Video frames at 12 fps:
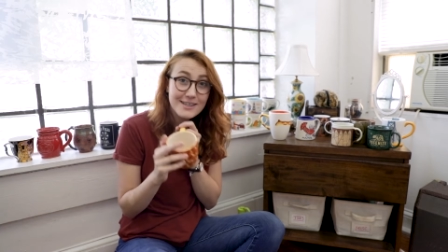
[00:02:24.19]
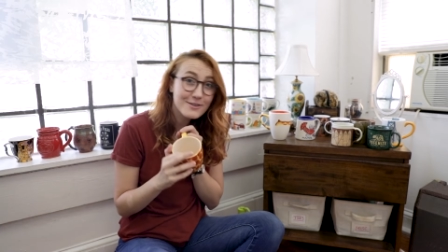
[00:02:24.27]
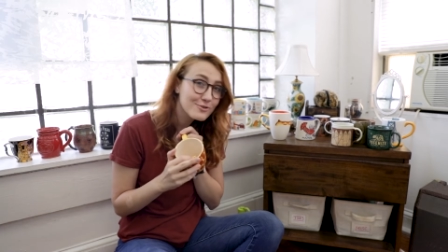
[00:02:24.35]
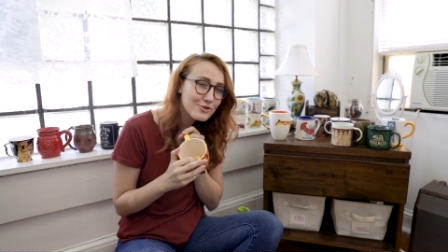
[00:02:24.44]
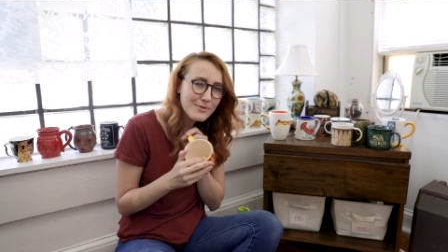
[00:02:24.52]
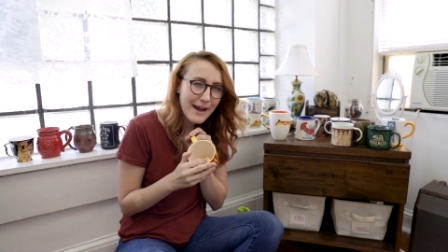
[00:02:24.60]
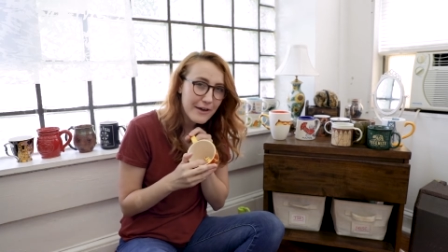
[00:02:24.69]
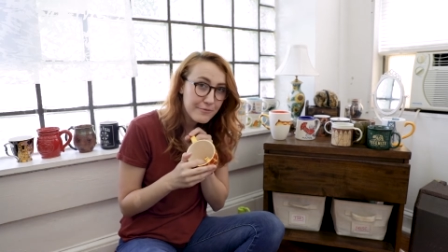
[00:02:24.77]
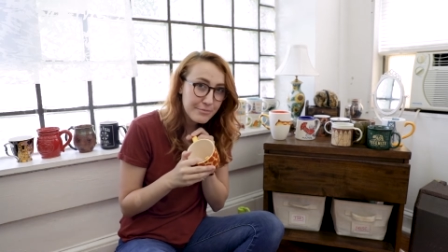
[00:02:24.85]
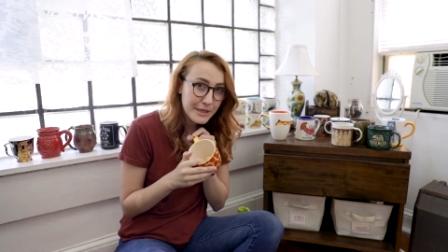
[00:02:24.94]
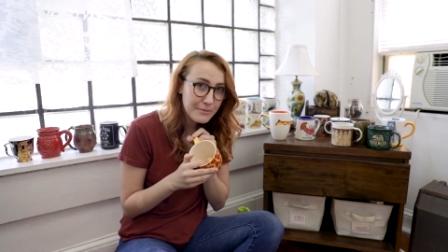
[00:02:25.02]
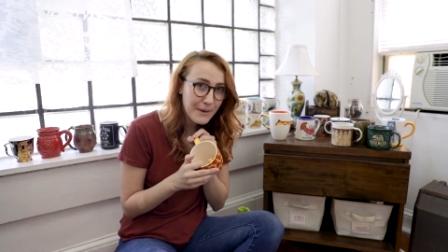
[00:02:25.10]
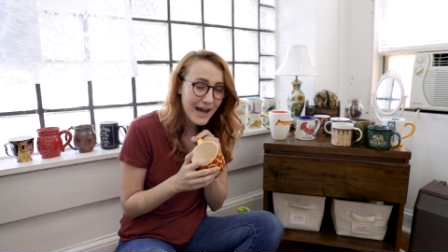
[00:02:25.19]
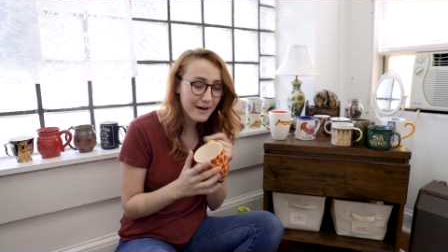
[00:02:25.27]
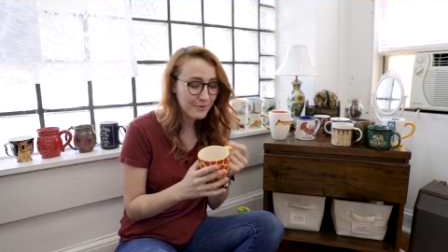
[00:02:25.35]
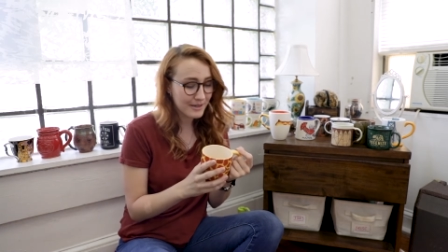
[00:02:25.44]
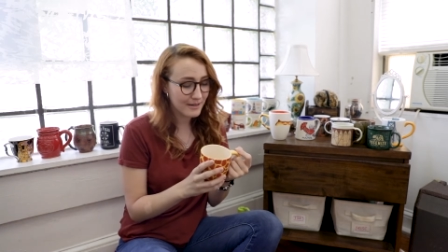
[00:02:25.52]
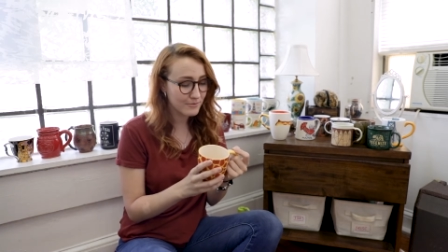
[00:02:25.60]
the little giraffe peep
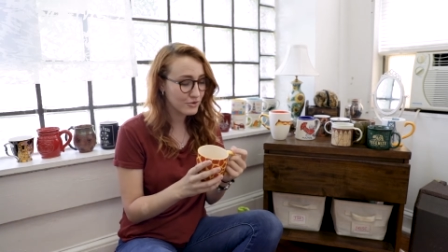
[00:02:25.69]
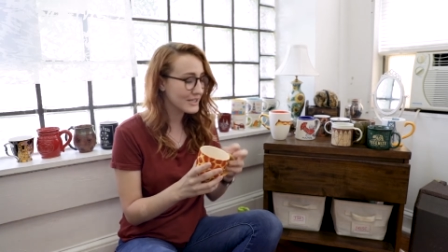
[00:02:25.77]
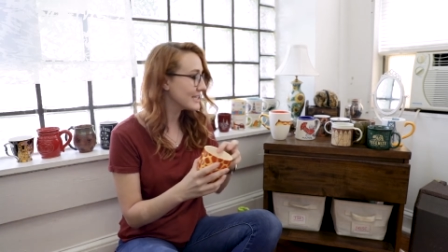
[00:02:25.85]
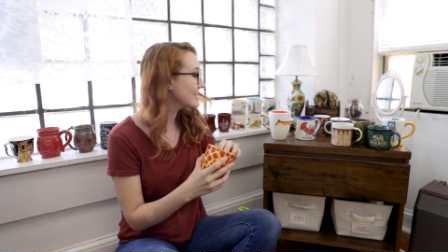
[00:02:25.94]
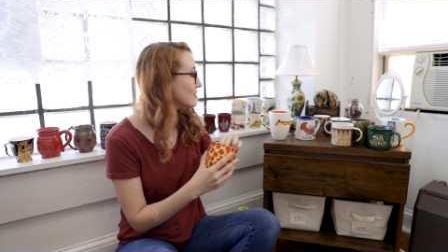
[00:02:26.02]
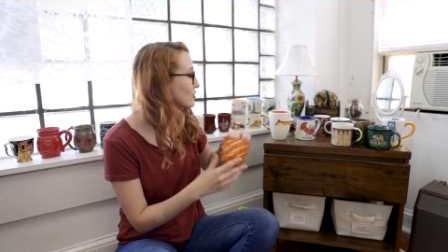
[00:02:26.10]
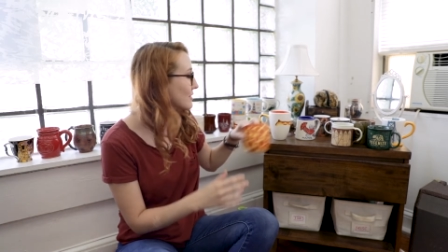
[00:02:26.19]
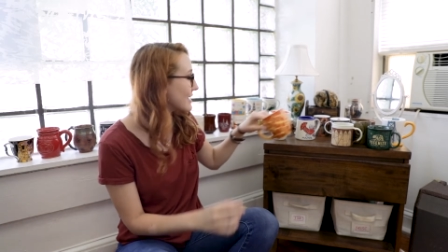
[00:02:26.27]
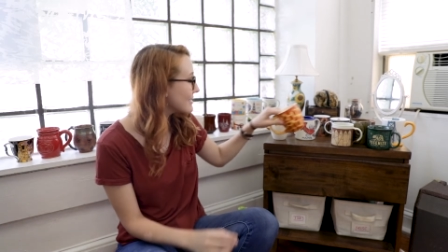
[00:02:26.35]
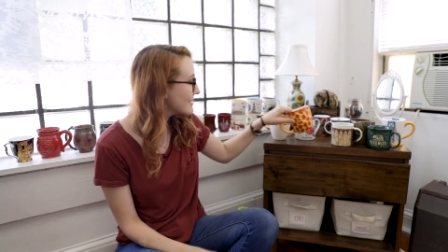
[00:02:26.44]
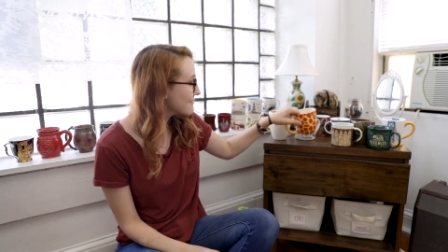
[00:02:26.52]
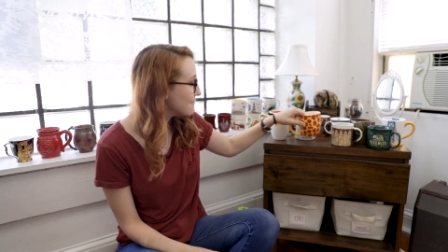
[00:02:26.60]
out when I'm drinking a drink.